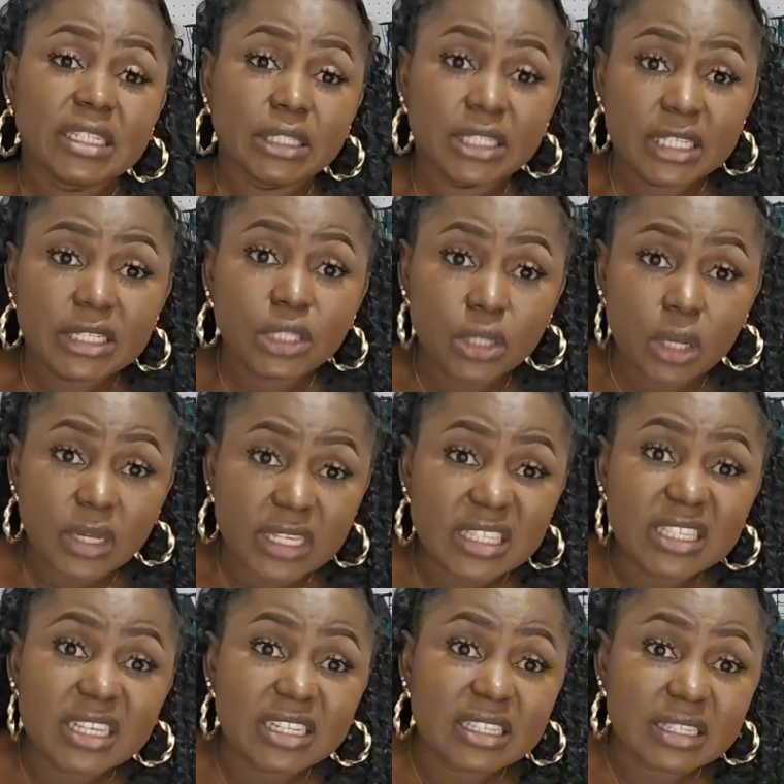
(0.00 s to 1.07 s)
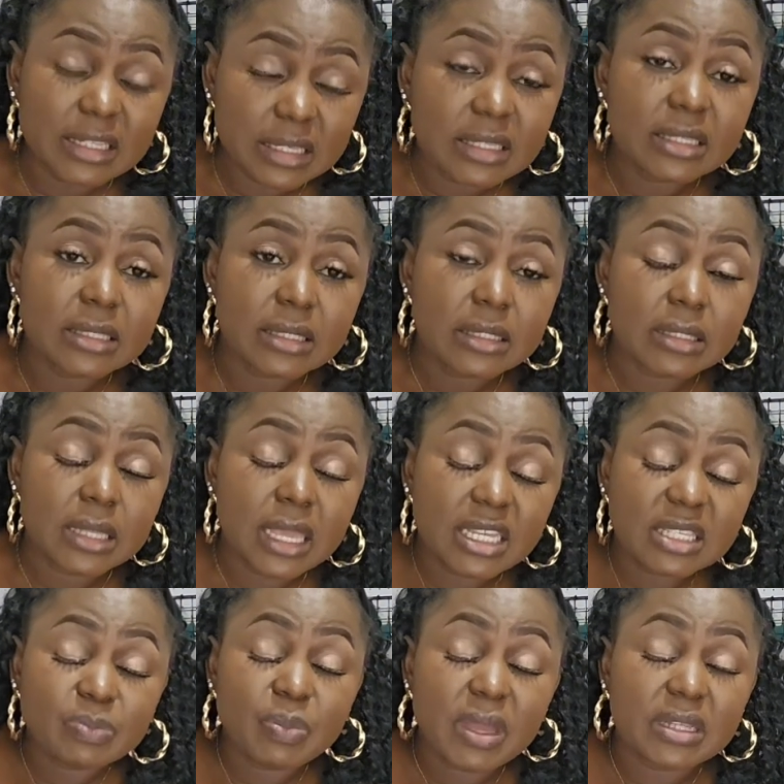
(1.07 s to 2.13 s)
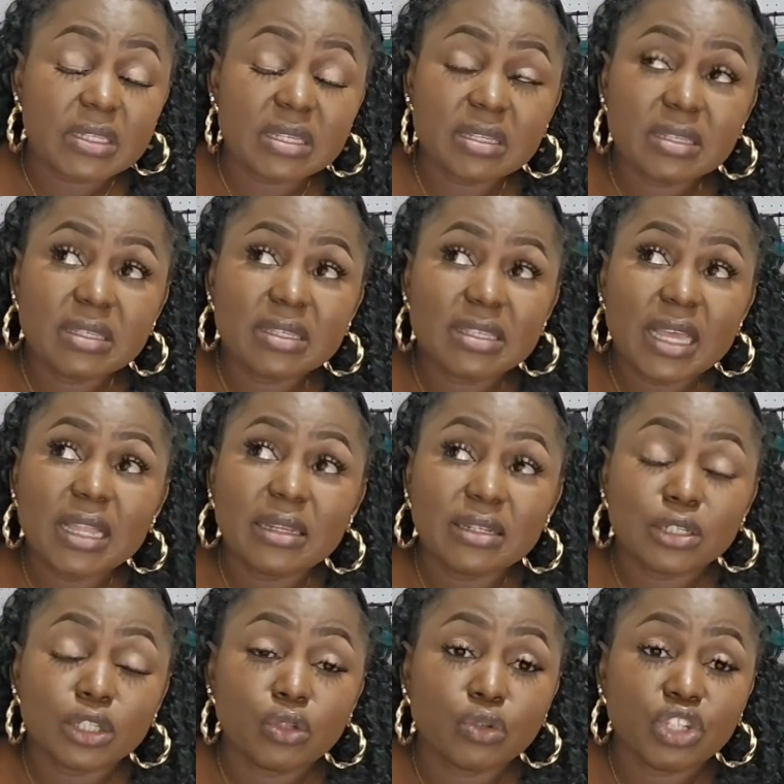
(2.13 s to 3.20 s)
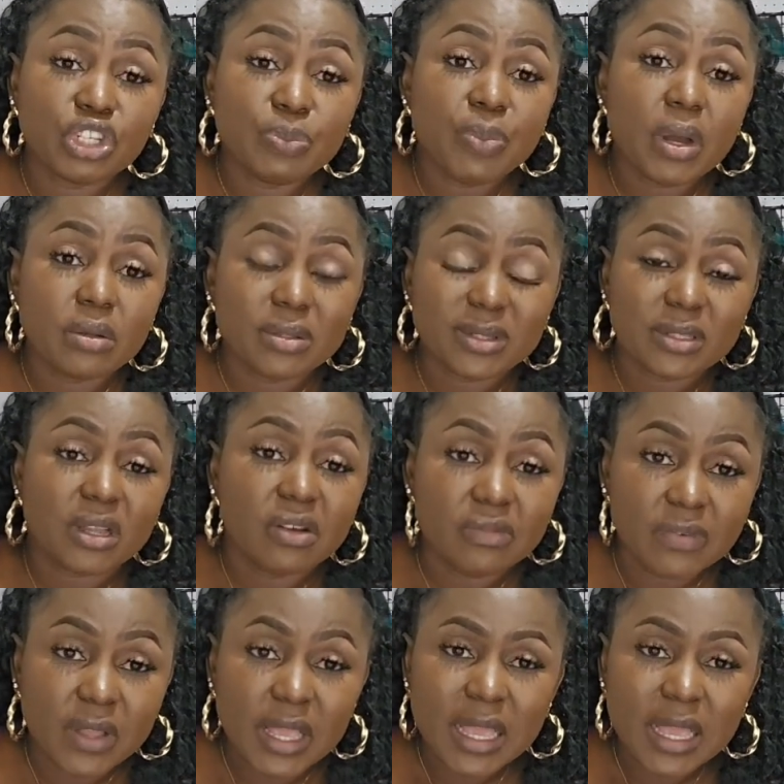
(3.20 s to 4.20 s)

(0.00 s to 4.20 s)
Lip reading: TikTok is expecting sellers to ship out stuff.